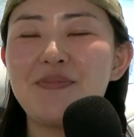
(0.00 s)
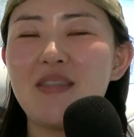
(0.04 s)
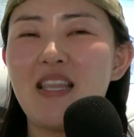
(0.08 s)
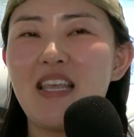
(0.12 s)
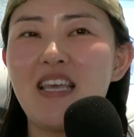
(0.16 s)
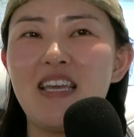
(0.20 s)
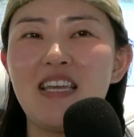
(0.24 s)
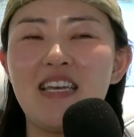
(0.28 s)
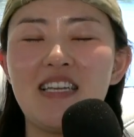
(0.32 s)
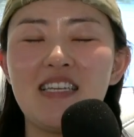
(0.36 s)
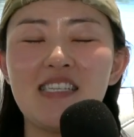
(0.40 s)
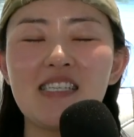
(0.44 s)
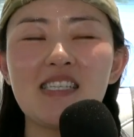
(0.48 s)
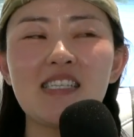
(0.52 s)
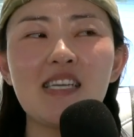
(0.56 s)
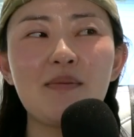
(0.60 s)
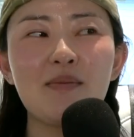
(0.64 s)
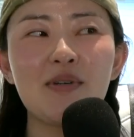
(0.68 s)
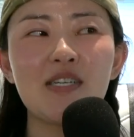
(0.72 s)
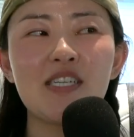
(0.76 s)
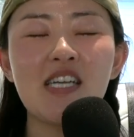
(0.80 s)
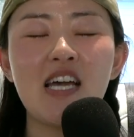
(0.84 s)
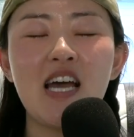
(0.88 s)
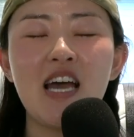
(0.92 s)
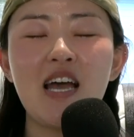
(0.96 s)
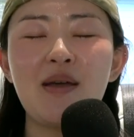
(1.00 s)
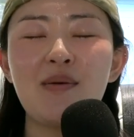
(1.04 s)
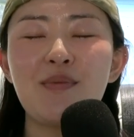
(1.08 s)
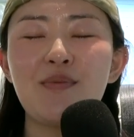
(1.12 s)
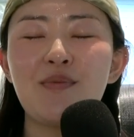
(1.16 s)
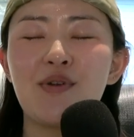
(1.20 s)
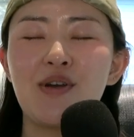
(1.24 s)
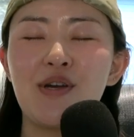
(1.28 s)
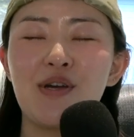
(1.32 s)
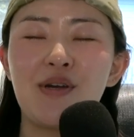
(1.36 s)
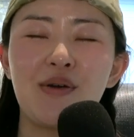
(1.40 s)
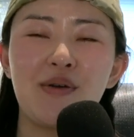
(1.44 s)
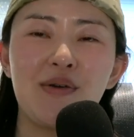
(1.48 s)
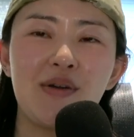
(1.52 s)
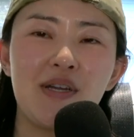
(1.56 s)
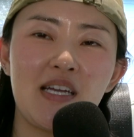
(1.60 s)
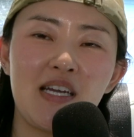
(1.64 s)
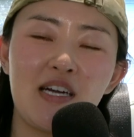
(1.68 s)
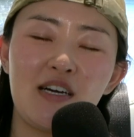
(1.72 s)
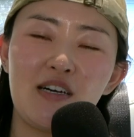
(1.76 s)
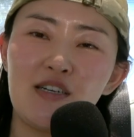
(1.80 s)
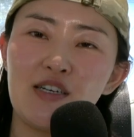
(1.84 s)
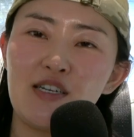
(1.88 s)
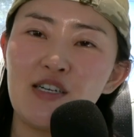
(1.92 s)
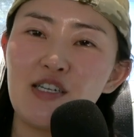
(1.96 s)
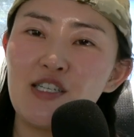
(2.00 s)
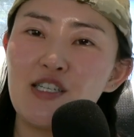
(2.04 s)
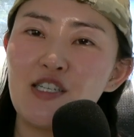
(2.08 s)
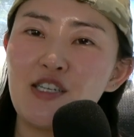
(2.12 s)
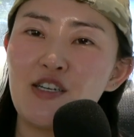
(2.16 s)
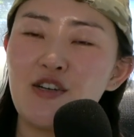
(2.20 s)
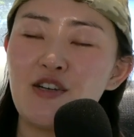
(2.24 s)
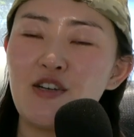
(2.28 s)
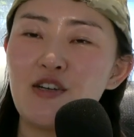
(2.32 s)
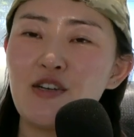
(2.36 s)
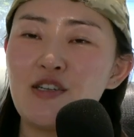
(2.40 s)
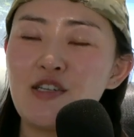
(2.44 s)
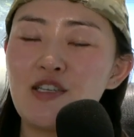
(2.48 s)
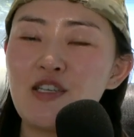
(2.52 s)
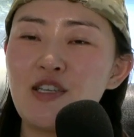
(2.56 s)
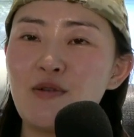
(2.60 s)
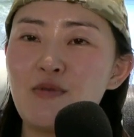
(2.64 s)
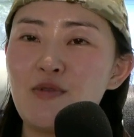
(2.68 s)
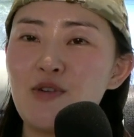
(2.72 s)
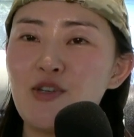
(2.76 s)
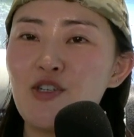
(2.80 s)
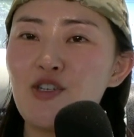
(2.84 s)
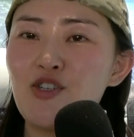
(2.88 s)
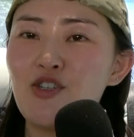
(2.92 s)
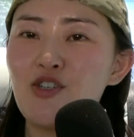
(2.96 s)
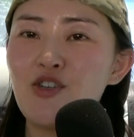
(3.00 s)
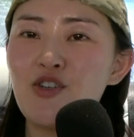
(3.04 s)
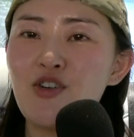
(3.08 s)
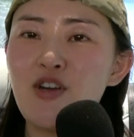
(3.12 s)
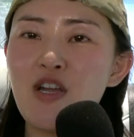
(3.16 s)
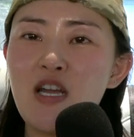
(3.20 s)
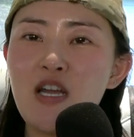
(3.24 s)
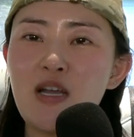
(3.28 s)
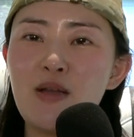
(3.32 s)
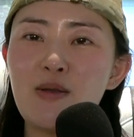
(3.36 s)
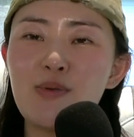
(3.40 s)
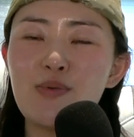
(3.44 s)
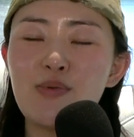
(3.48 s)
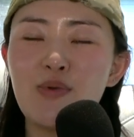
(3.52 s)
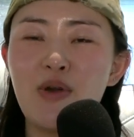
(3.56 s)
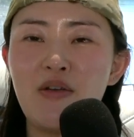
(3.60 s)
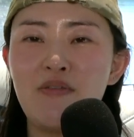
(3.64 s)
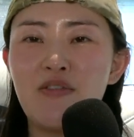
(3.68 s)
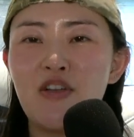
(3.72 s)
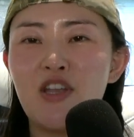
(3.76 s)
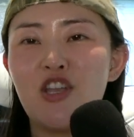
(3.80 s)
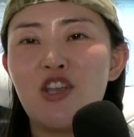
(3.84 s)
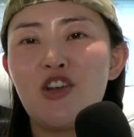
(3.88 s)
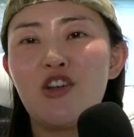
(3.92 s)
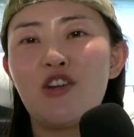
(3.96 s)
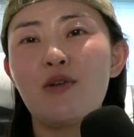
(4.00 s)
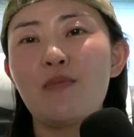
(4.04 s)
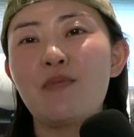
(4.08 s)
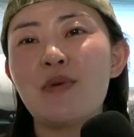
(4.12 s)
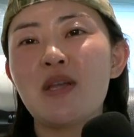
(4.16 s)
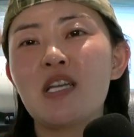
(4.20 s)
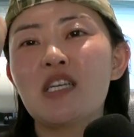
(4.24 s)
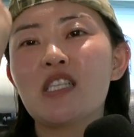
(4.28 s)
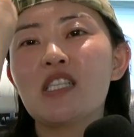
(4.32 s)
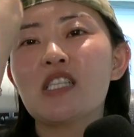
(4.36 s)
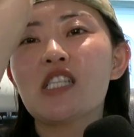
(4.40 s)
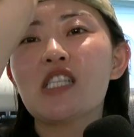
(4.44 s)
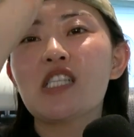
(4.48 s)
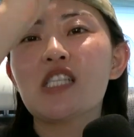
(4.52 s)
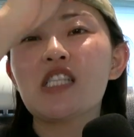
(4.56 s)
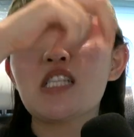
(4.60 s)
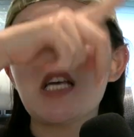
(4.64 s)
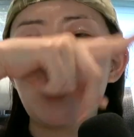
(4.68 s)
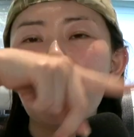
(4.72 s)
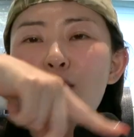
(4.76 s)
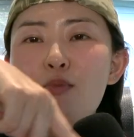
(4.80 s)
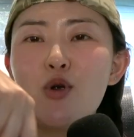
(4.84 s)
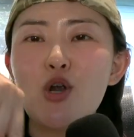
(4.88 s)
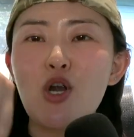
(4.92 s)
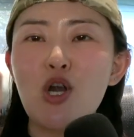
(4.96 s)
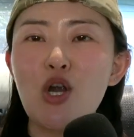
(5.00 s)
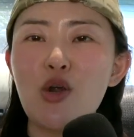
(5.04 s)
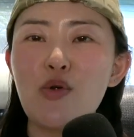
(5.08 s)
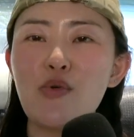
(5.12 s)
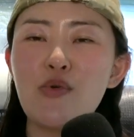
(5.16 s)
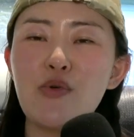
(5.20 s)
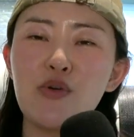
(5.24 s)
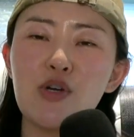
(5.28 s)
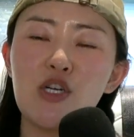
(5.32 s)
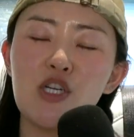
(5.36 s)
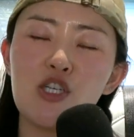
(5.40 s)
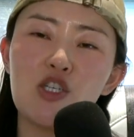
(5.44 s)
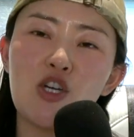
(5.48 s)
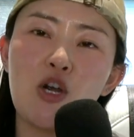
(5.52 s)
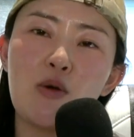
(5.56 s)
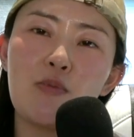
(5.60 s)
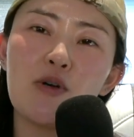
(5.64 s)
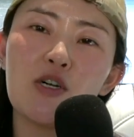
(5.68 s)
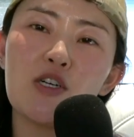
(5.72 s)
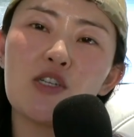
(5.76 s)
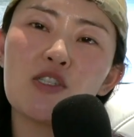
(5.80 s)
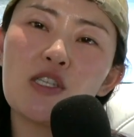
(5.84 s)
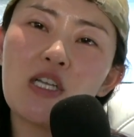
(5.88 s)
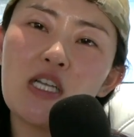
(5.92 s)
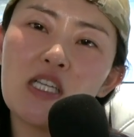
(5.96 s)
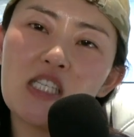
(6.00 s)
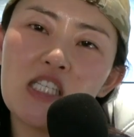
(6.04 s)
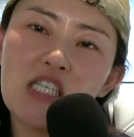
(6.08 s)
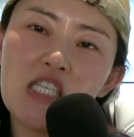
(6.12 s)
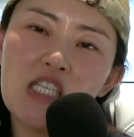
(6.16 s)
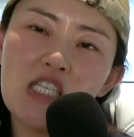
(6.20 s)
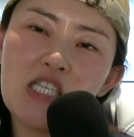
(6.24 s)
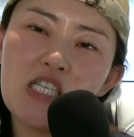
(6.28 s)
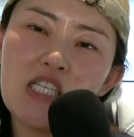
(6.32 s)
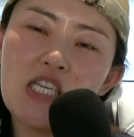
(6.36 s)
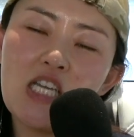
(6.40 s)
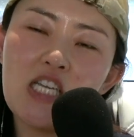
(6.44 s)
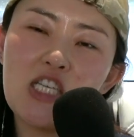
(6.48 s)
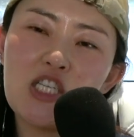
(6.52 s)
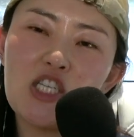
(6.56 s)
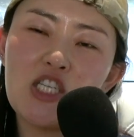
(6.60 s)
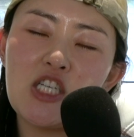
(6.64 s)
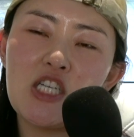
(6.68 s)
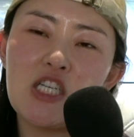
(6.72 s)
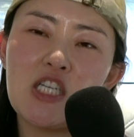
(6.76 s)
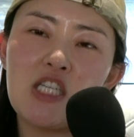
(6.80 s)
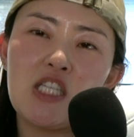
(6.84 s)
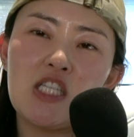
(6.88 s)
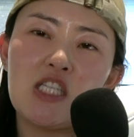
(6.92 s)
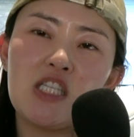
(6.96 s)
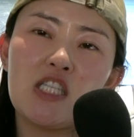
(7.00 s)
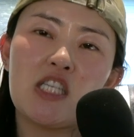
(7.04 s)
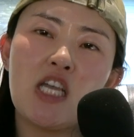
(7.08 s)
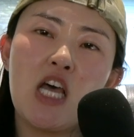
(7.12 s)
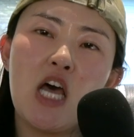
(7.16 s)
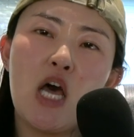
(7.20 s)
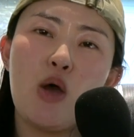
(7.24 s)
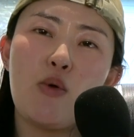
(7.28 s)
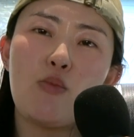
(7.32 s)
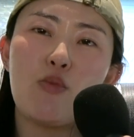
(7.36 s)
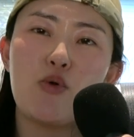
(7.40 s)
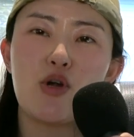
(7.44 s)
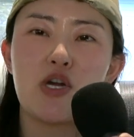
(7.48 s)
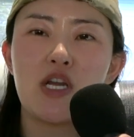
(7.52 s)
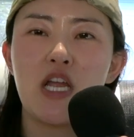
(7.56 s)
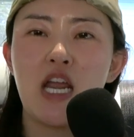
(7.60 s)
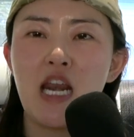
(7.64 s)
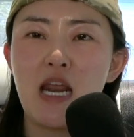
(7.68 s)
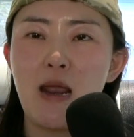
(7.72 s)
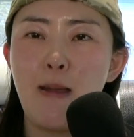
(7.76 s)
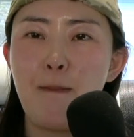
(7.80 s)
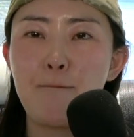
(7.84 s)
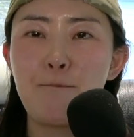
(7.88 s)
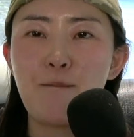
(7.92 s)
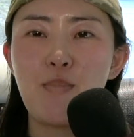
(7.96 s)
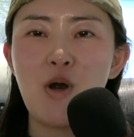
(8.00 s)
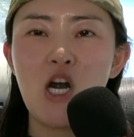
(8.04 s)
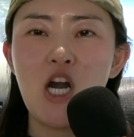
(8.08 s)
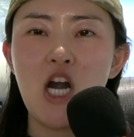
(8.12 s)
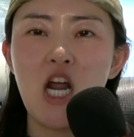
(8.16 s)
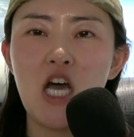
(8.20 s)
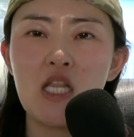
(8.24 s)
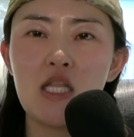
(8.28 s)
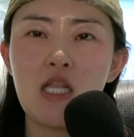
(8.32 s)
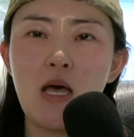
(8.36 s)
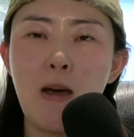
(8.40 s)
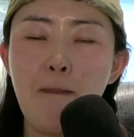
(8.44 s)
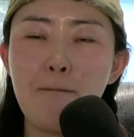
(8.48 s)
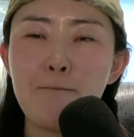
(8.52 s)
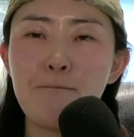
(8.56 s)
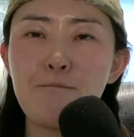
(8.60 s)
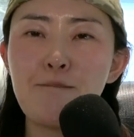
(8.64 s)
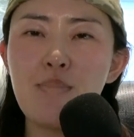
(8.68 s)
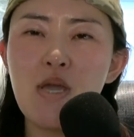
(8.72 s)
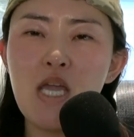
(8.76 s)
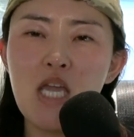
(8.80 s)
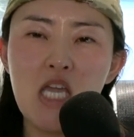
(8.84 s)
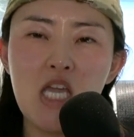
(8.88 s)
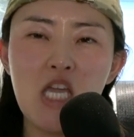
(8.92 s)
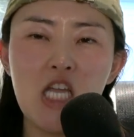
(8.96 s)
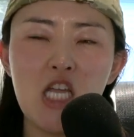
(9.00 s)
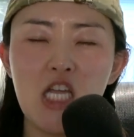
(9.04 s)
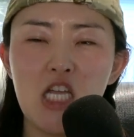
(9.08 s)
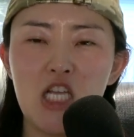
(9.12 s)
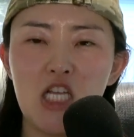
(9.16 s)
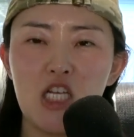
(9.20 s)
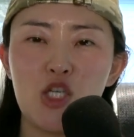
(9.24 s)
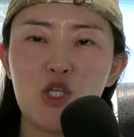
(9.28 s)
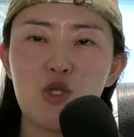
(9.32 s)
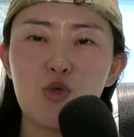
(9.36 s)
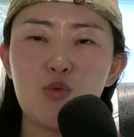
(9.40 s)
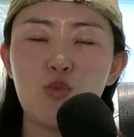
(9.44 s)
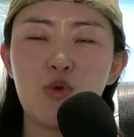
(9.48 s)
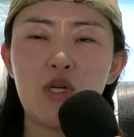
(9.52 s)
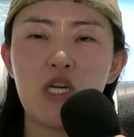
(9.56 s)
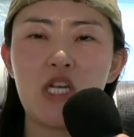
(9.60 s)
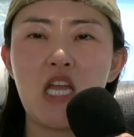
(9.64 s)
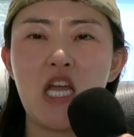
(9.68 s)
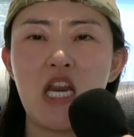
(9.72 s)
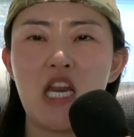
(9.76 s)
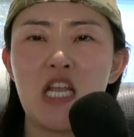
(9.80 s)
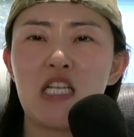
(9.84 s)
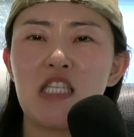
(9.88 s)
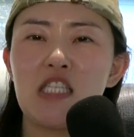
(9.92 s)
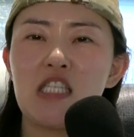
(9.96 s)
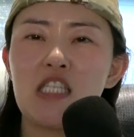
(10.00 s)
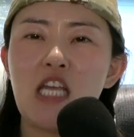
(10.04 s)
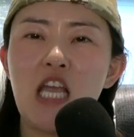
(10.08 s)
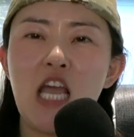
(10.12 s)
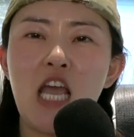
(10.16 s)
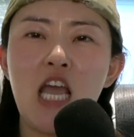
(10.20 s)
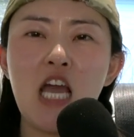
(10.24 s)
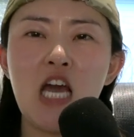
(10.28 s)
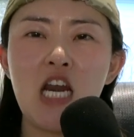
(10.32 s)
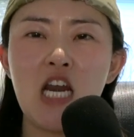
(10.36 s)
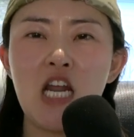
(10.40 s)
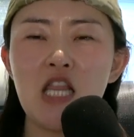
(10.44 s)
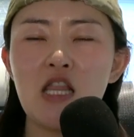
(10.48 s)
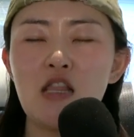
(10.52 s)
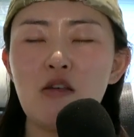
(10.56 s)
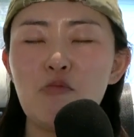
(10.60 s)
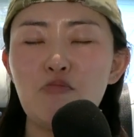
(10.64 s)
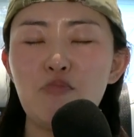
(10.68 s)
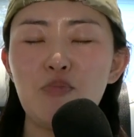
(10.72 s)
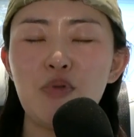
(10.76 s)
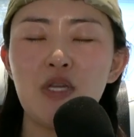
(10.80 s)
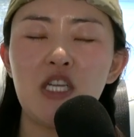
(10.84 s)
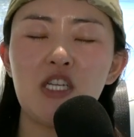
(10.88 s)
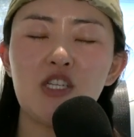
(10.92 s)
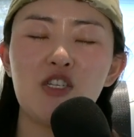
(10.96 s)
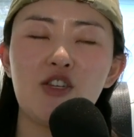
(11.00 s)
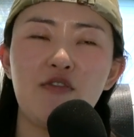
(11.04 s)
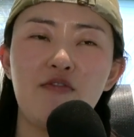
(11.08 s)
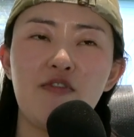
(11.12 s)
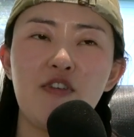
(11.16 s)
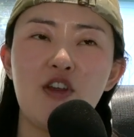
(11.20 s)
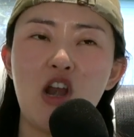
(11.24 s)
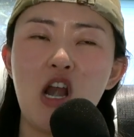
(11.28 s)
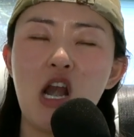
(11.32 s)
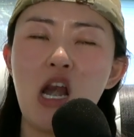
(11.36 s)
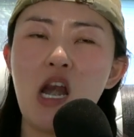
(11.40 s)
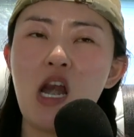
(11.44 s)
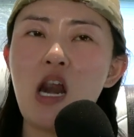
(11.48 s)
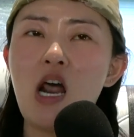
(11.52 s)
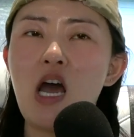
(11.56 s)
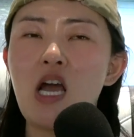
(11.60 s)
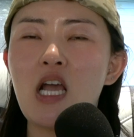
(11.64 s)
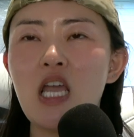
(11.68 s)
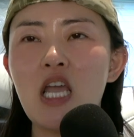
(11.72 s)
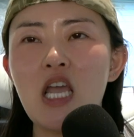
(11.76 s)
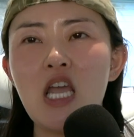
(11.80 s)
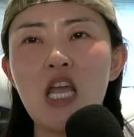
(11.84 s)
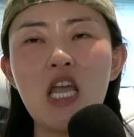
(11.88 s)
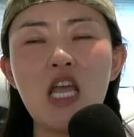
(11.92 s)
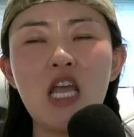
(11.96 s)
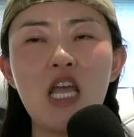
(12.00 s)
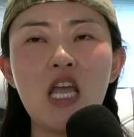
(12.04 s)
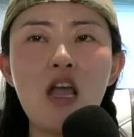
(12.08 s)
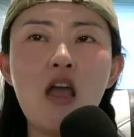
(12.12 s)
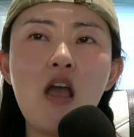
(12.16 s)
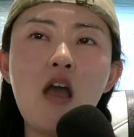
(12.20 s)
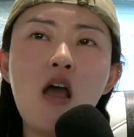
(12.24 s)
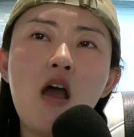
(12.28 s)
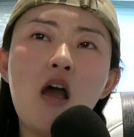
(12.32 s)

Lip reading: It is summertime. We're going on our summer trips. We're having a European summer. We're going to tropical destinations. We're getting burnt on the beach. We're getting tan on the beach if you're lucky.